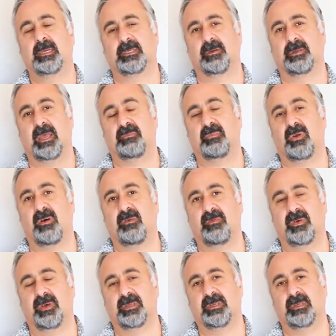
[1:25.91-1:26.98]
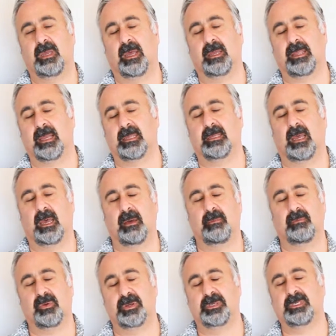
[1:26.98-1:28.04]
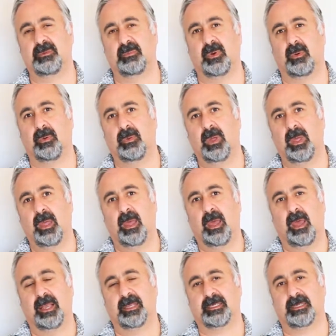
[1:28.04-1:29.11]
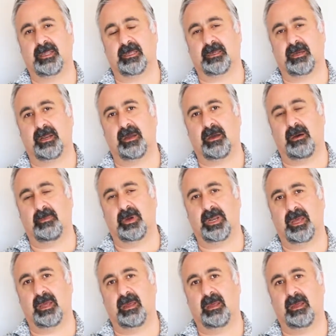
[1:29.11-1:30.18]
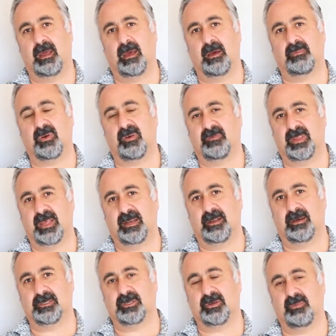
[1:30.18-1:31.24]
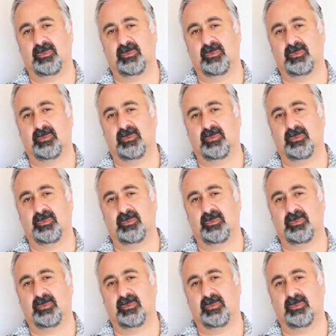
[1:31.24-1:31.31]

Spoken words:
So that profit, that principal, it's not going to come on a profit and loss